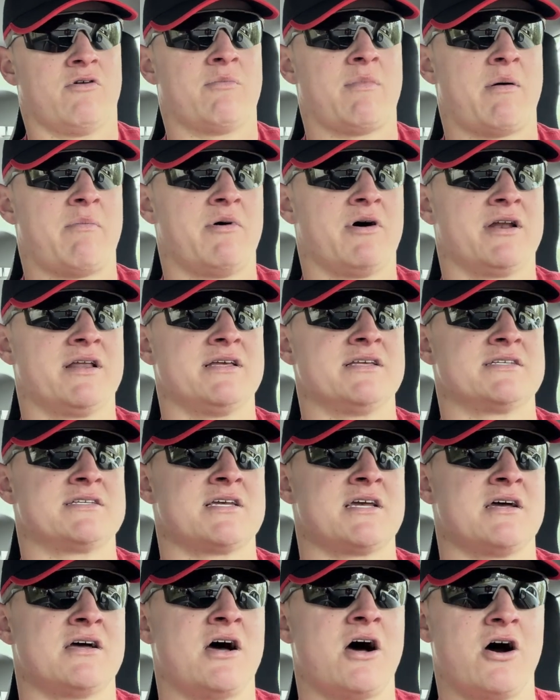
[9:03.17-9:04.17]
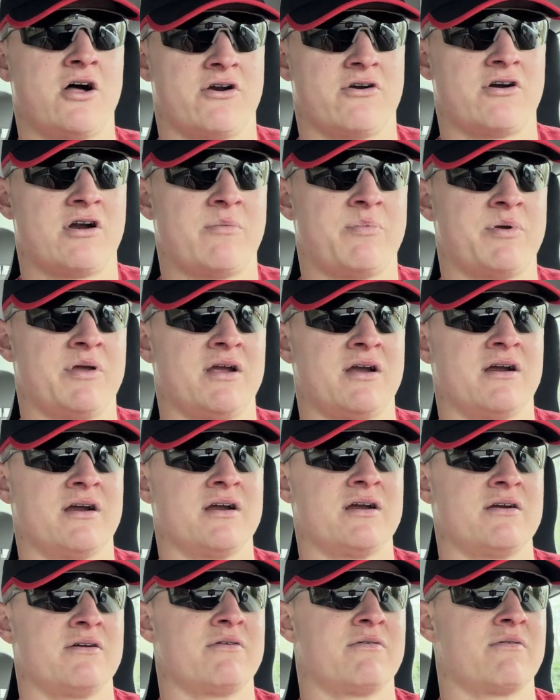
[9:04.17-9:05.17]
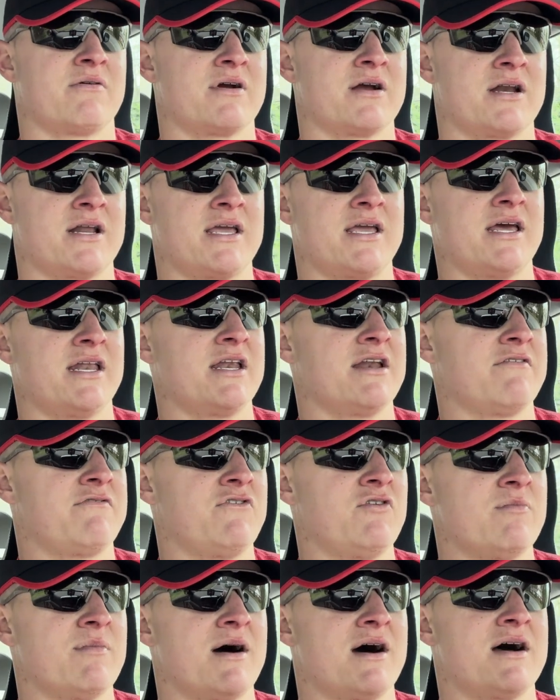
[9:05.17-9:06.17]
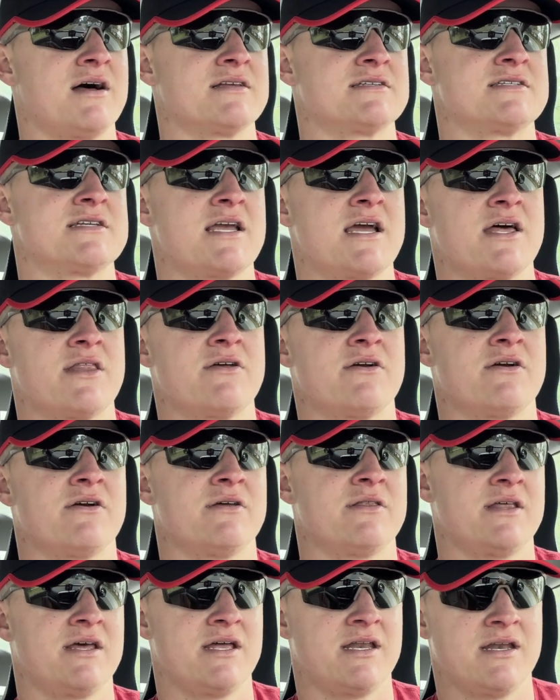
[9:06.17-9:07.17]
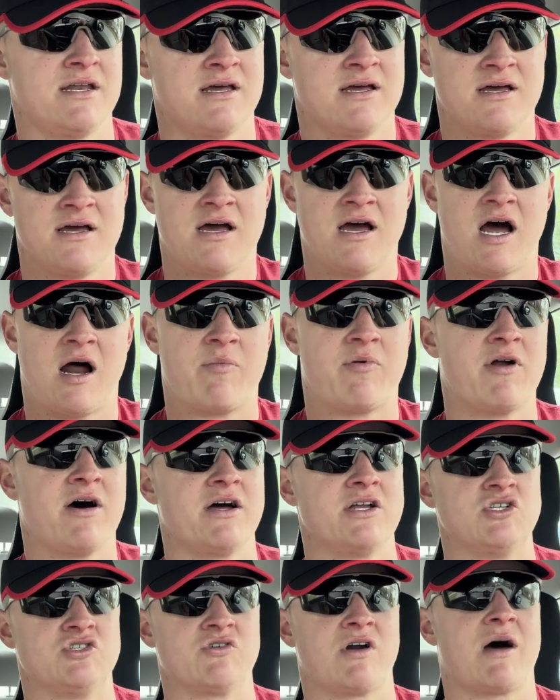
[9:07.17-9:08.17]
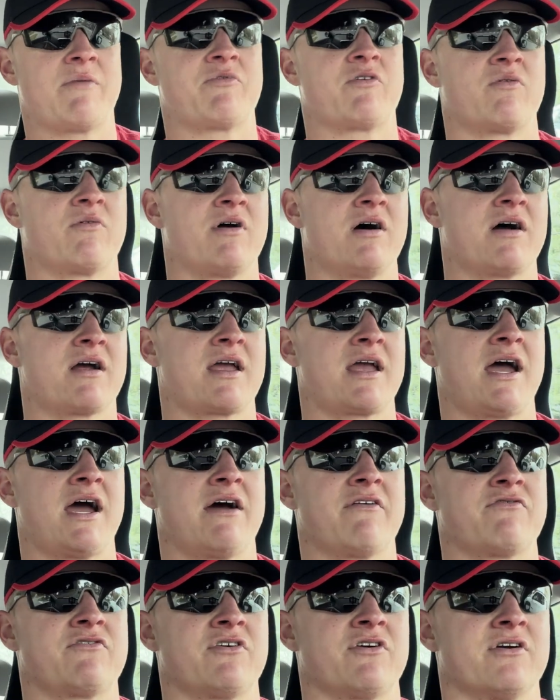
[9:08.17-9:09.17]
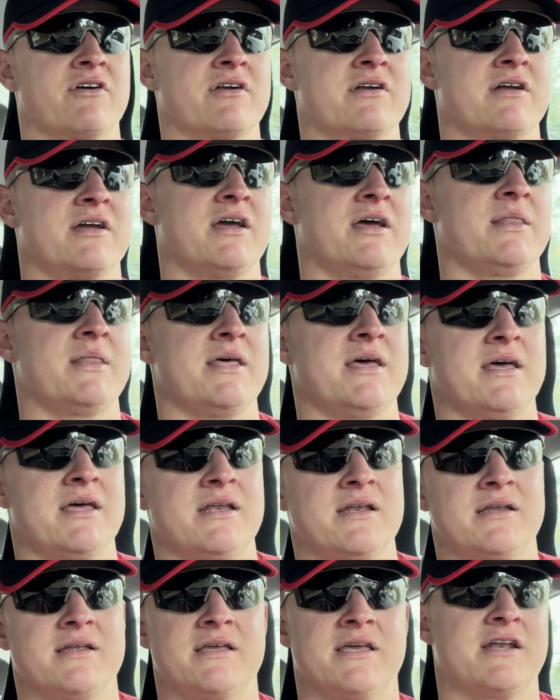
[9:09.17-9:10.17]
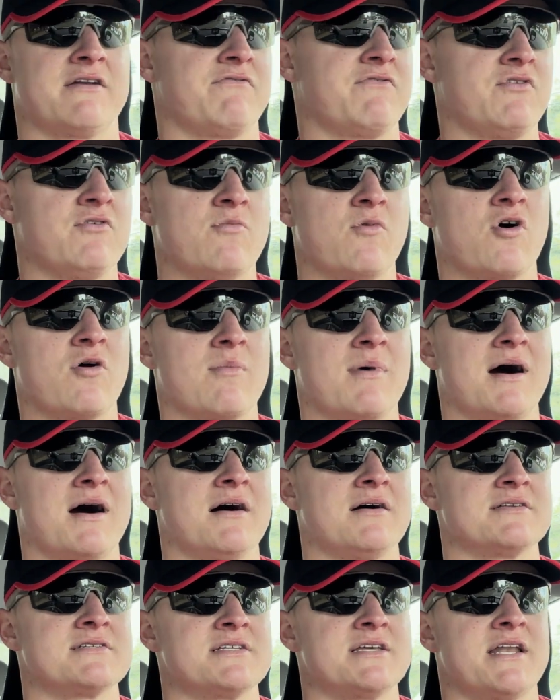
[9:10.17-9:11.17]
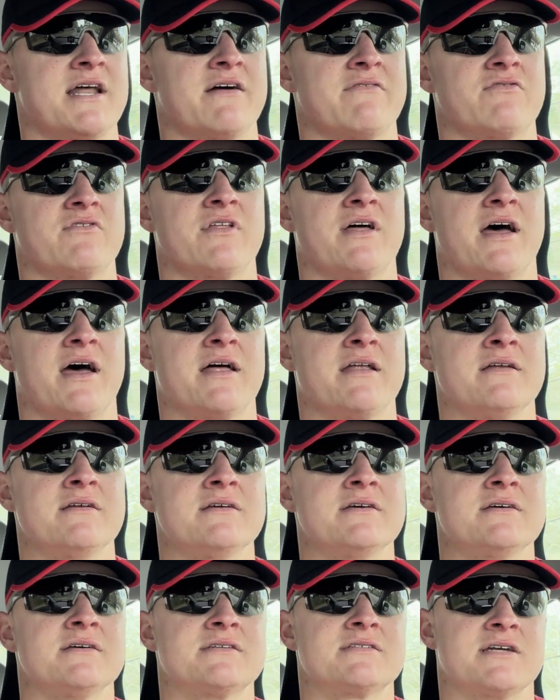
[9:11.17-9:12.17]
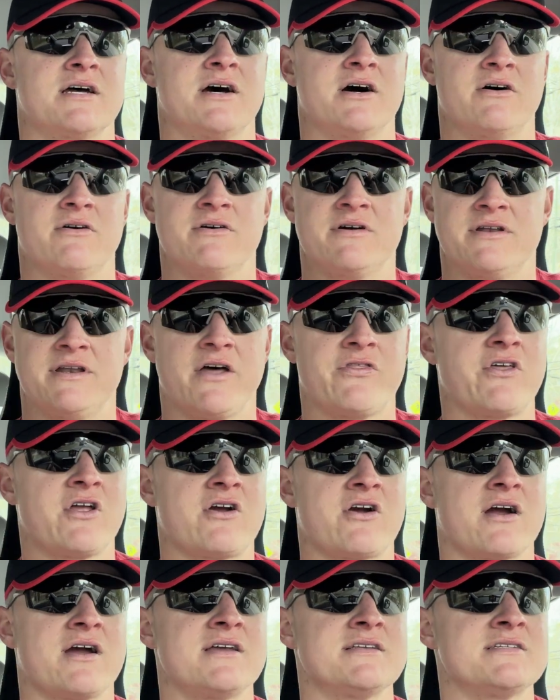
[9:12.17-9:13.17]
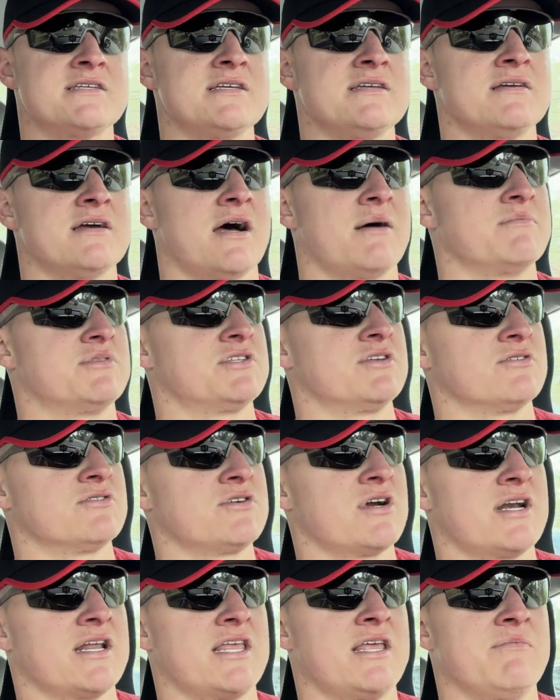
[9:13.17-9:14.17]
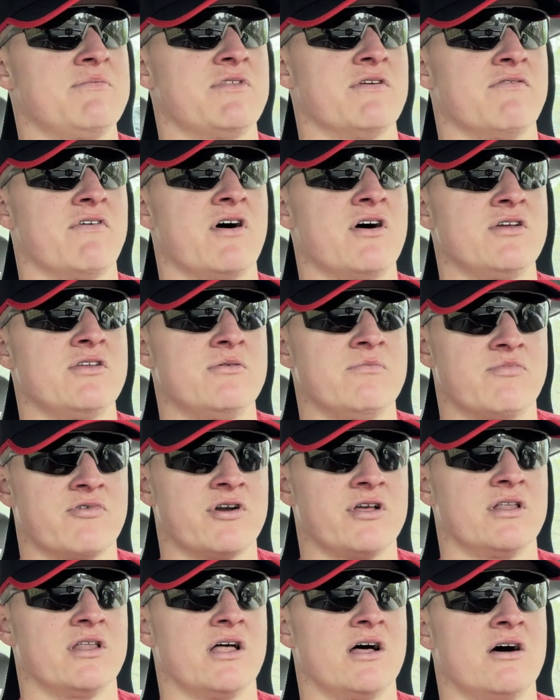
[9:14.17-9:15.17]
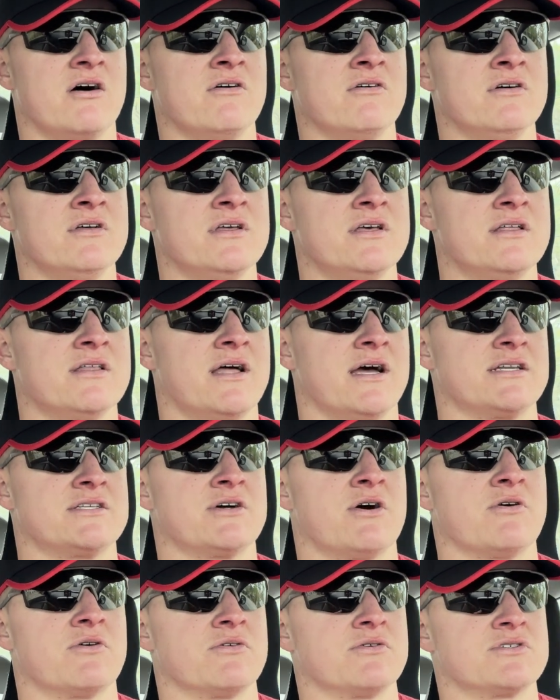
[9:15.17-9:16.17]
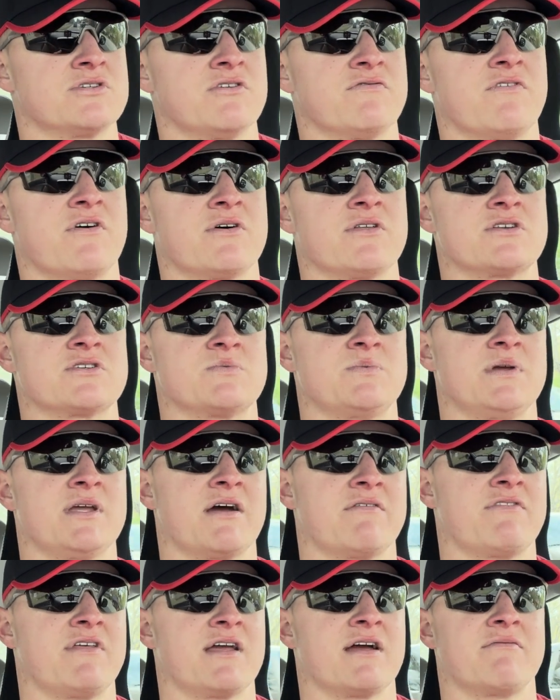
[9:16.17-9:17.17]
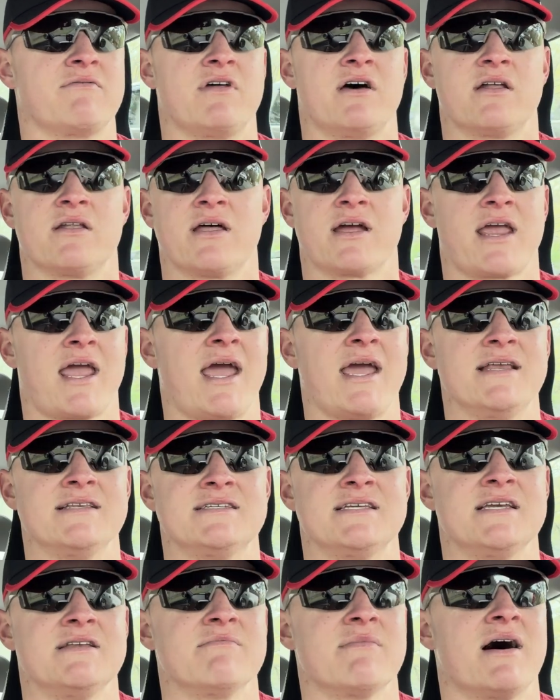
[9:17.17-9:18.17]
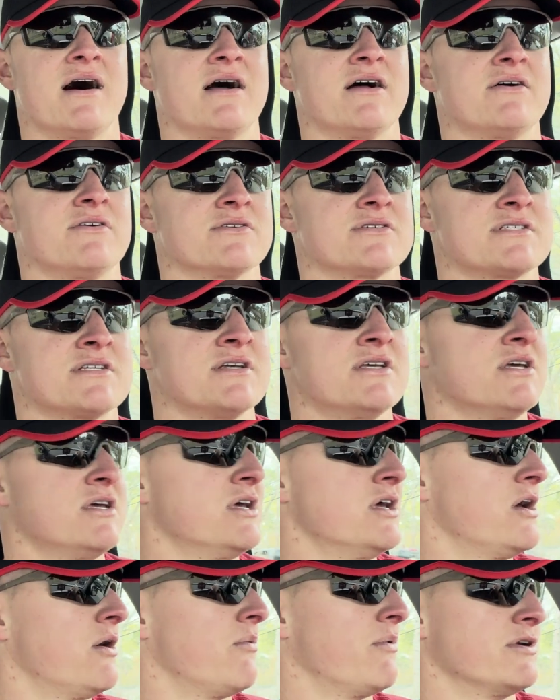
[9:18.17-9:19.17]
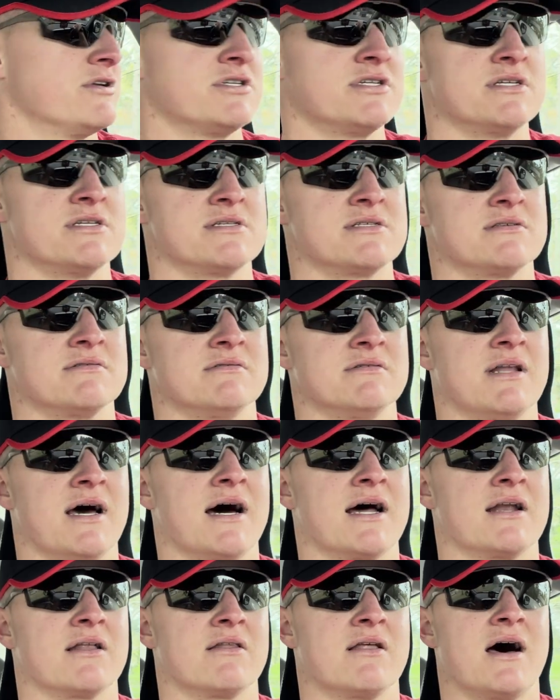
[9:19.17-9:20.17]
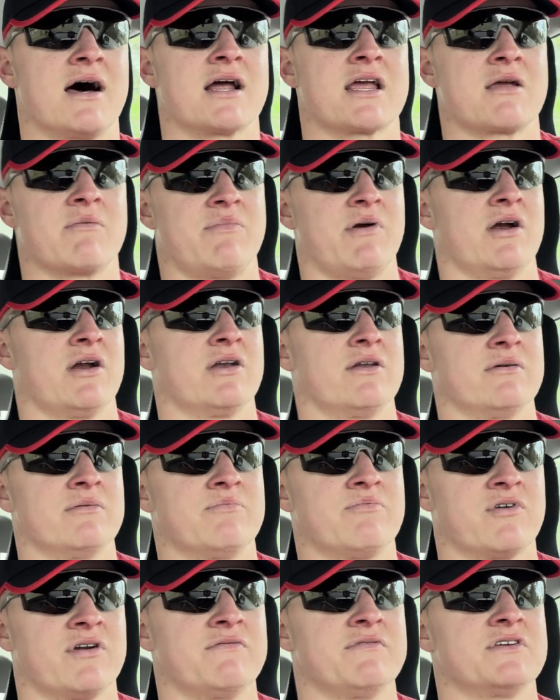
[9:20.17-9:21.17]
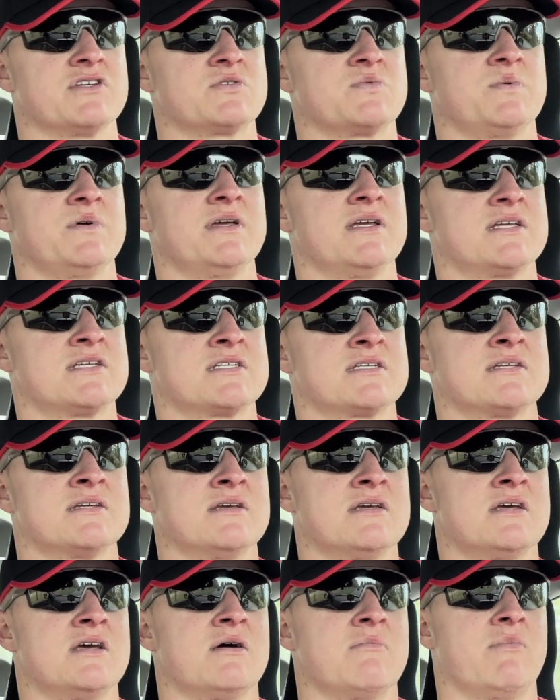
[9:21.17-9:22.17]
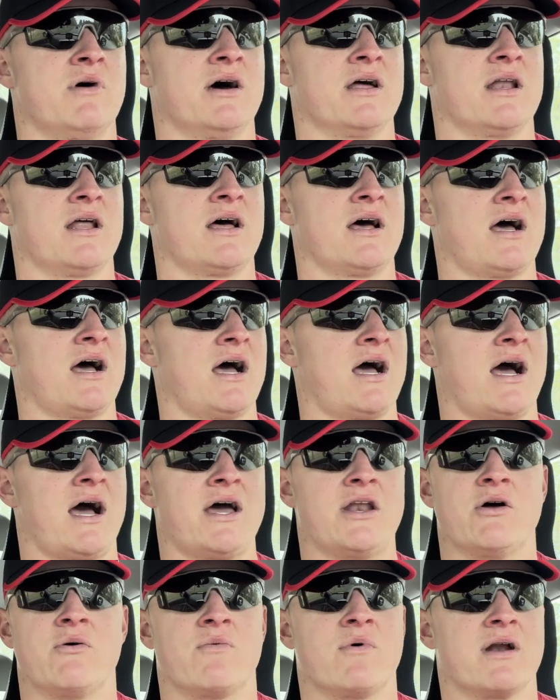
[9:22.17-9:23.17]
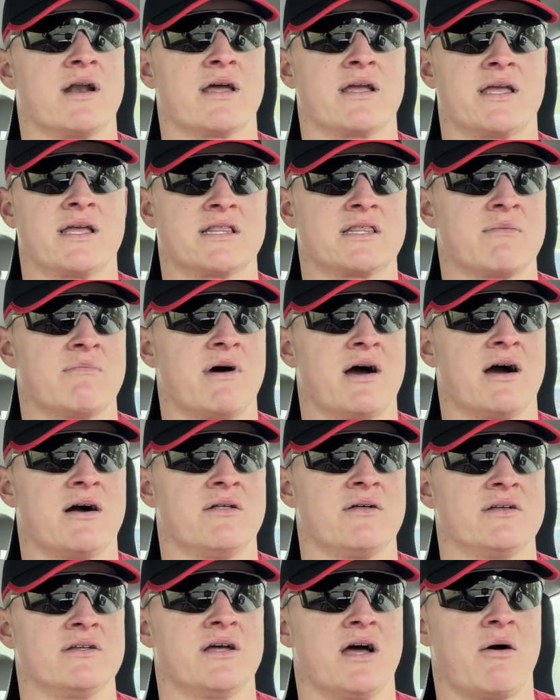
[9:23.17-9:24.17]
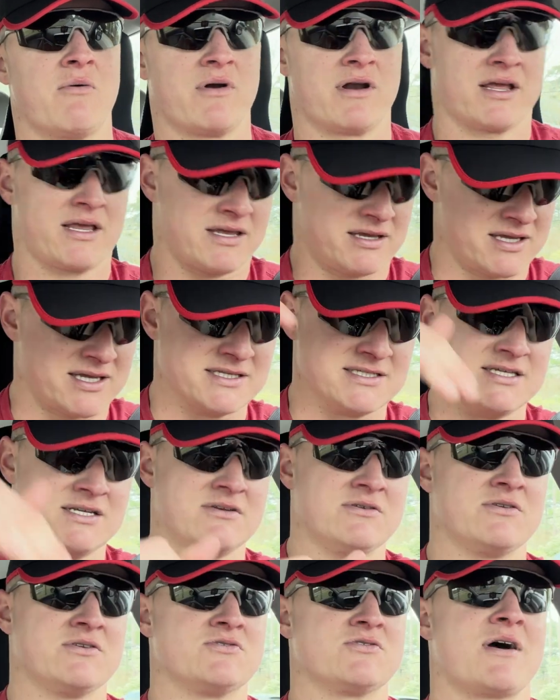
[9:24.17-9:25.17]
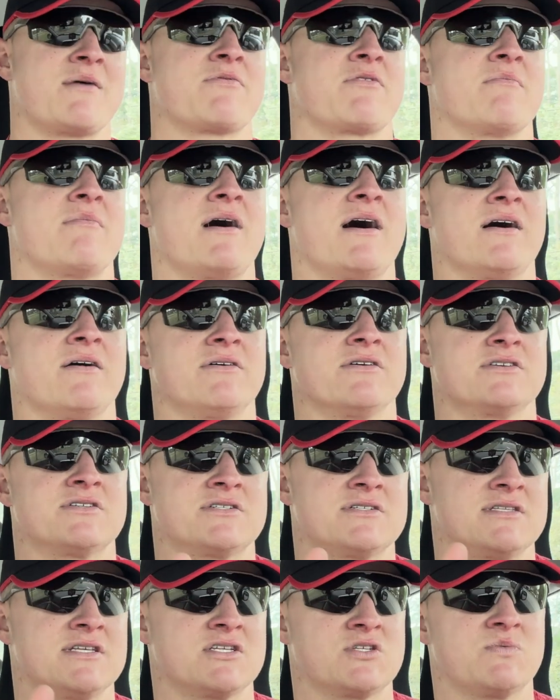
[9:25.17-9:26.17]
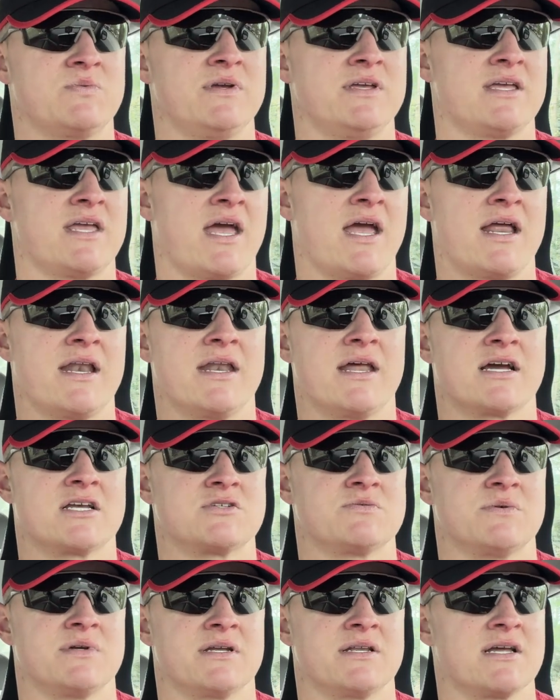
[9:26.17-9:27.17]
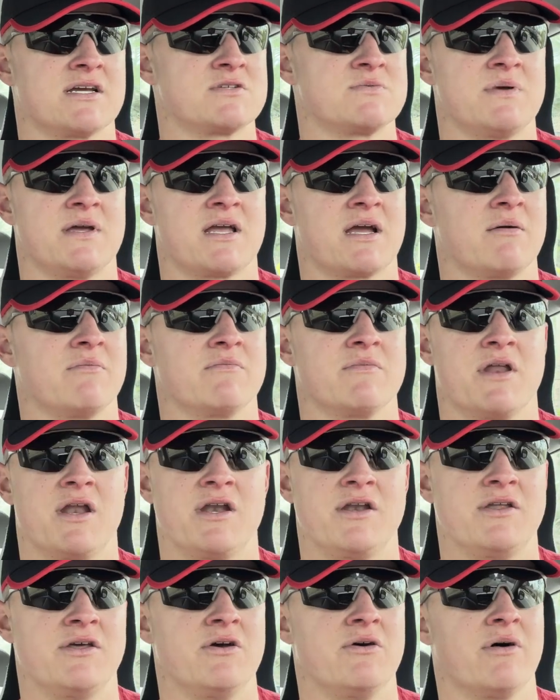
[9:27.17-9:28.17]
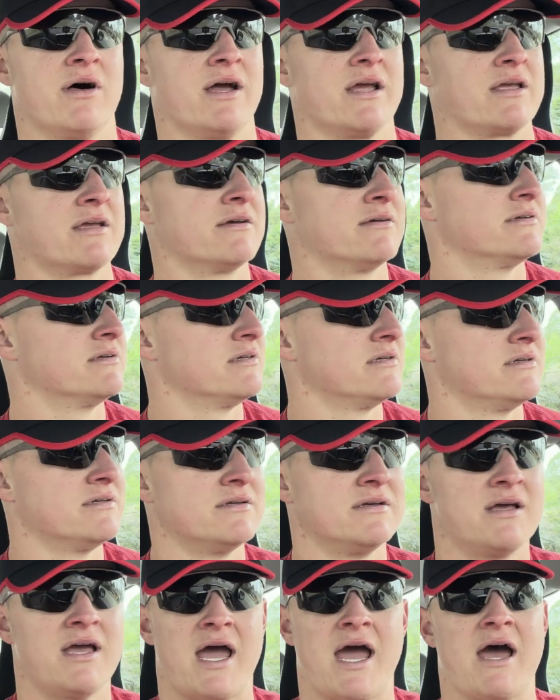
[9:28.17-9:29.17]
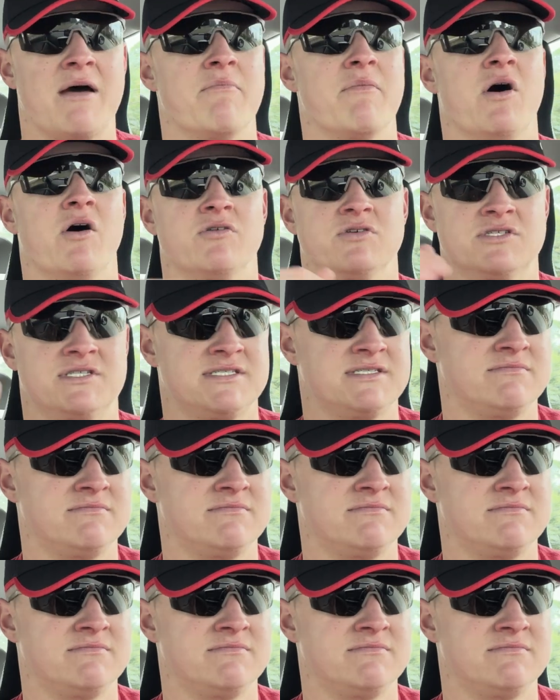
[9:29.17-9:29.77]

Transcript: of my buddies, Hunter, up here. We're gonna get in a few miles together, and then I'll probably drop the ruck after, and then get a few more miles in after that. So nothing crazy. I'm still trying to keep the volume pretty low. Like total so far this week, I think I've done like 18 miles, which is not a lot compared to previous weeks, but I don't want to get the mileage. I want to continue to drop the mileage this week and next week. Next week I'm gonna do like at most